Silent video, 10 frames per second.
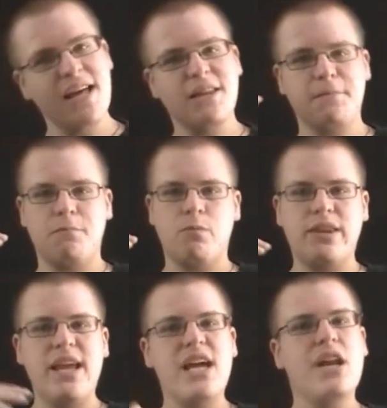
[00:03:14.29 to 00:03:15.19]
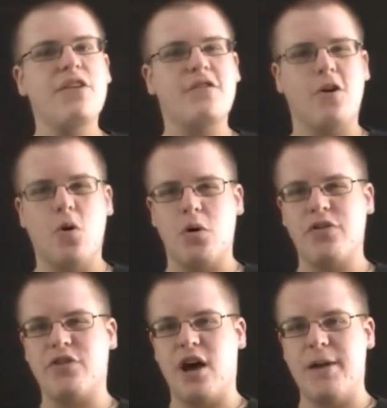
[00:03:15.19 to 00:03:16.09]
at the when they get onto
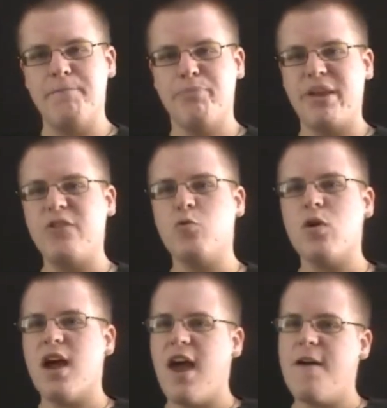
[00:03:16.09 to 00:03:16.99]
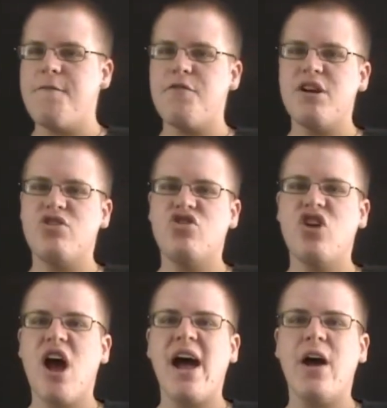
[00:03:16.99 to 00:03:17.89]
Coruscant, that's where every
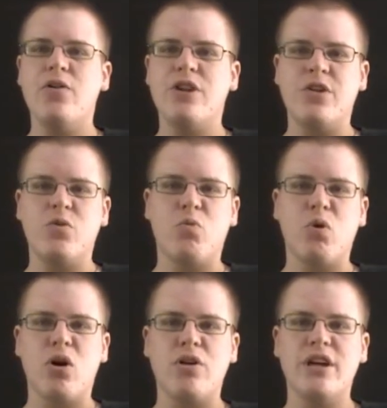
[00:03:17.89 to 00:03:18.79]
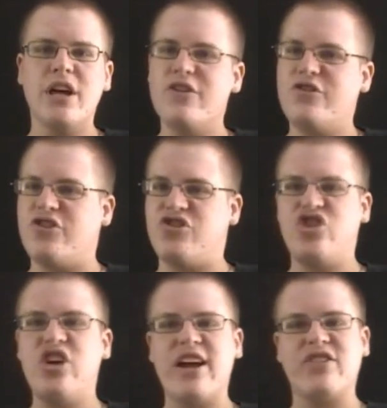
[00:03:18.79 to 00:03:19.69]
child in the world just
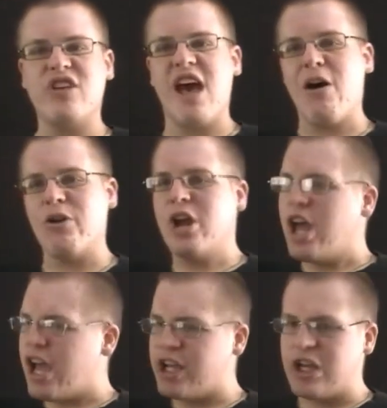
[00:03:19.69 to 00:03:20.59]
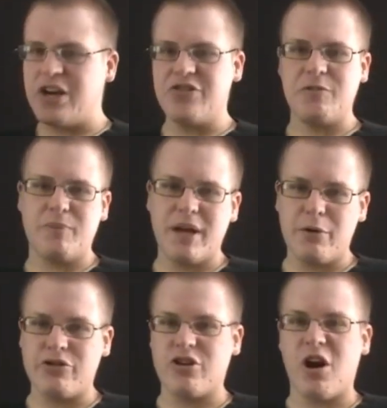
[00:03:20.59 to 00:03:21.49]
checks out and goes to play
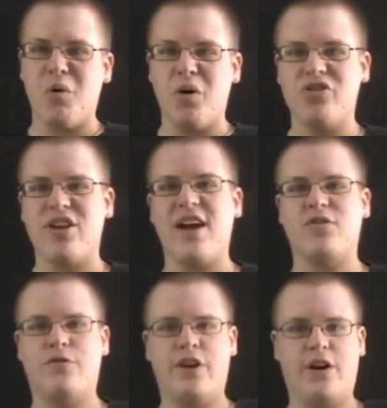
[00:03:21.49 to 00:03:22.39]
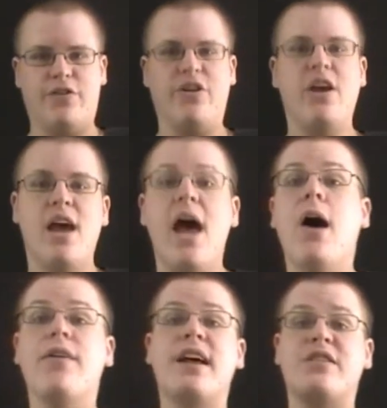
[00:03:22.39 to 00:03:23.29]
with Star Wars action figures.
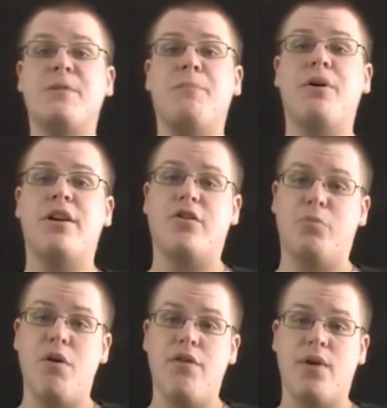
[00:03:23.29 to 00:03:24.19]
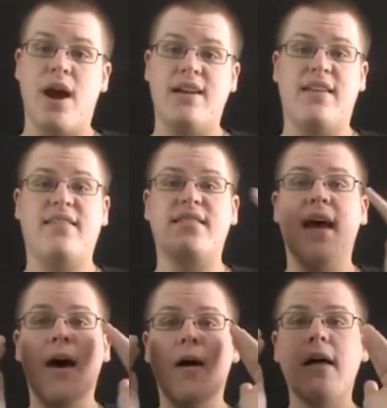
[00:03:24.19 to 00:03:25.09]
Hell, that's the point of this movie, right? To
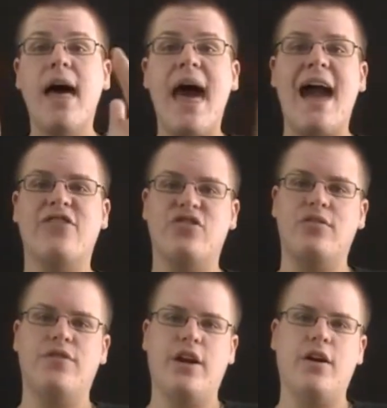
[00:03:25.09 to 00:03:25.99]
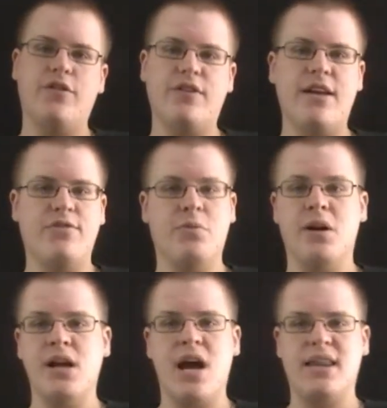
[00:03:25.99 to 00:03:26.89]
sell action figures. I swear
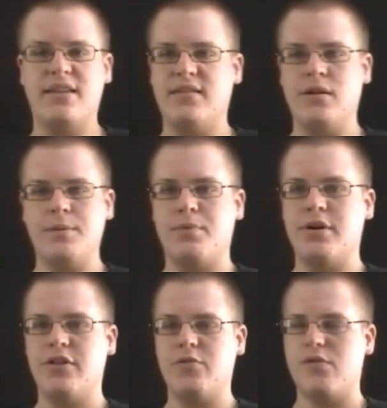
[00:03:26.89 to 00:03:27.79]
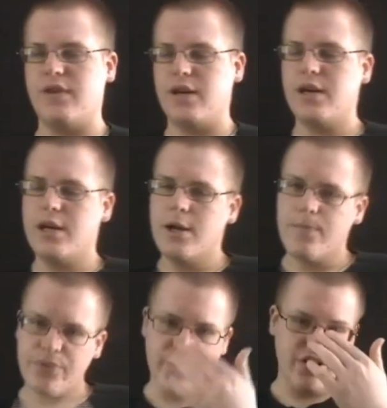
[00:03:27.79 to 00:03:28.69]
to God, that's the only point of this movie.
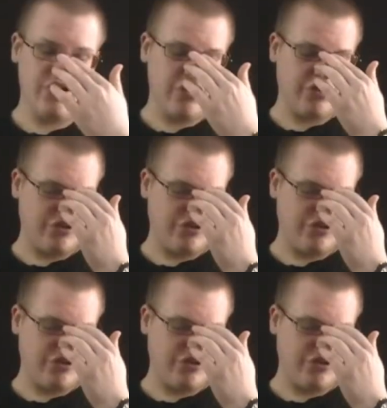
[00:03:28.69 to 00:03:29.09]
It is just